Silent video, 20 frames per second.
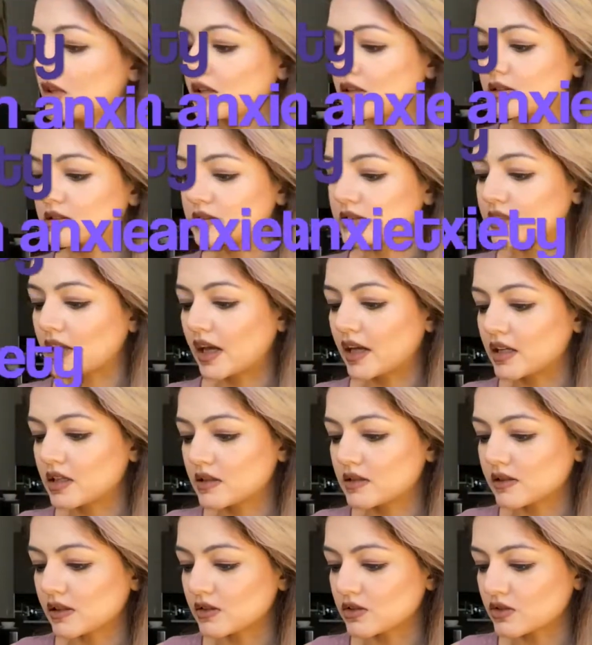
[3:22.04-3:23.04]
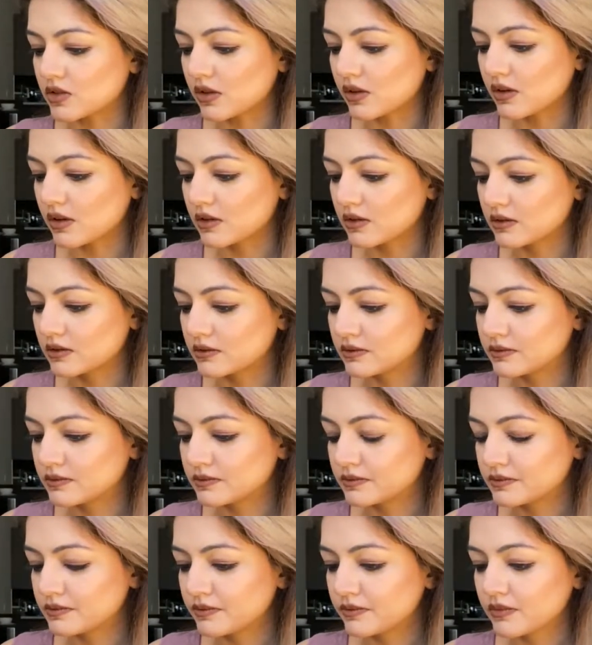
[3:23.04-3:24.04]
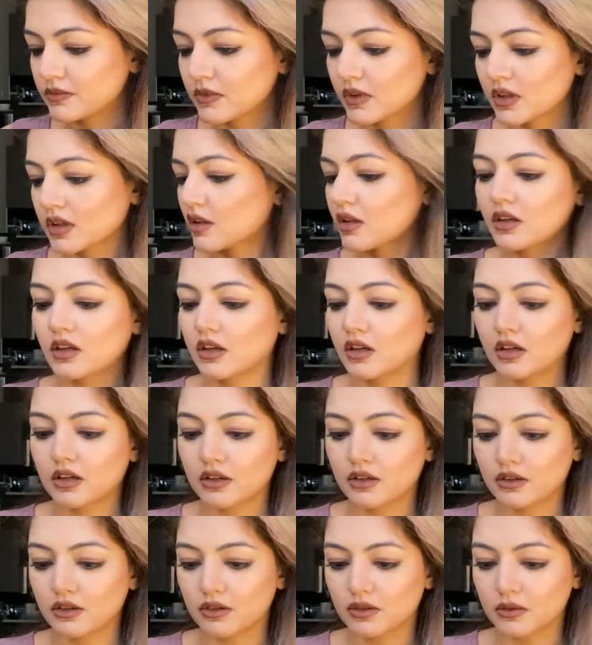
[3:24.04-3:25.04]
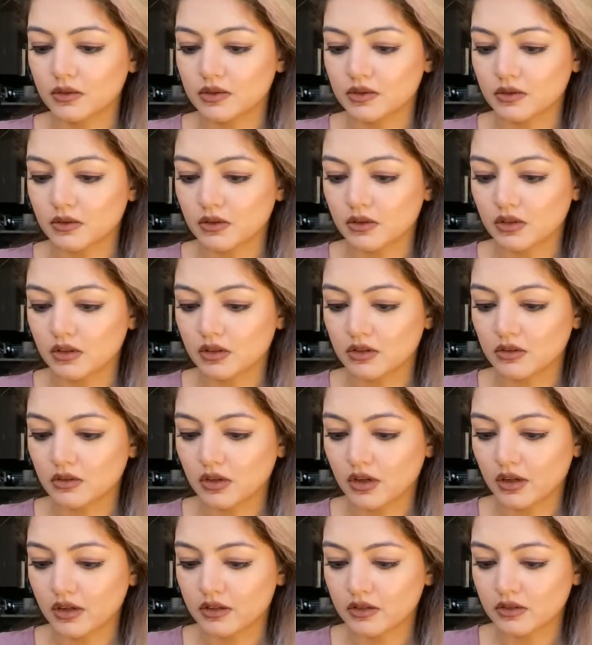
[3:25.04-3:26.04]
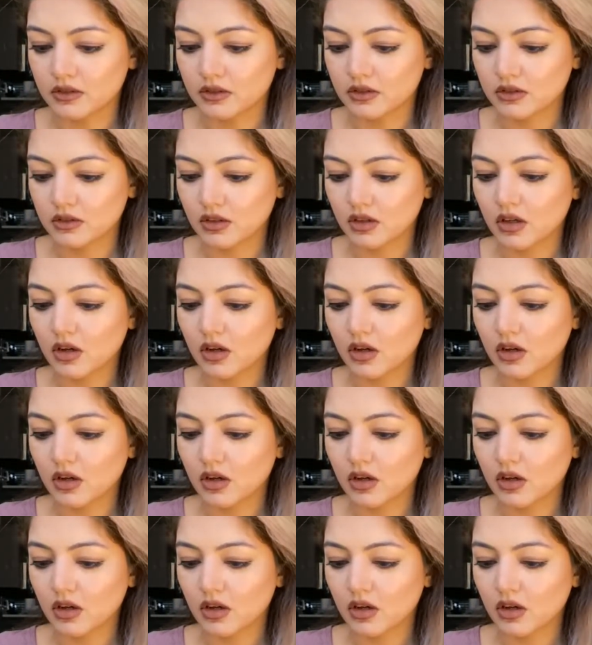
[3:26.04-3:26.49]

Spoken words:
Anxiety Central. I don't know what's going on, you guys.